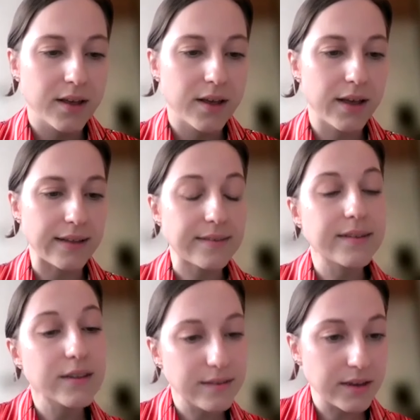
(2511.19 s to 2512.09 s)
and
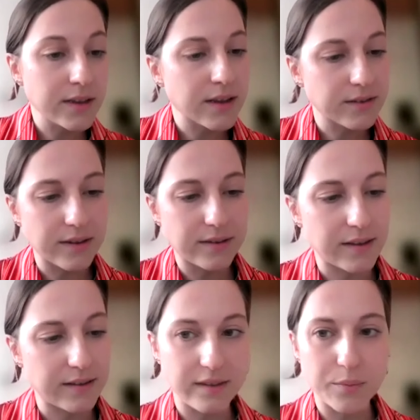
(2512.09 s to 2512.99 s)
still seen as a
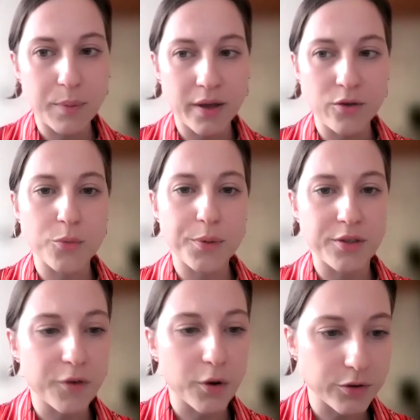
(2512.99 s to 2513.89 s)
necessity by
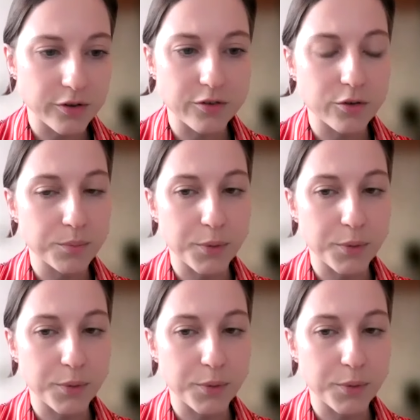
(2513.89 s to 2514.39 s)
European voters,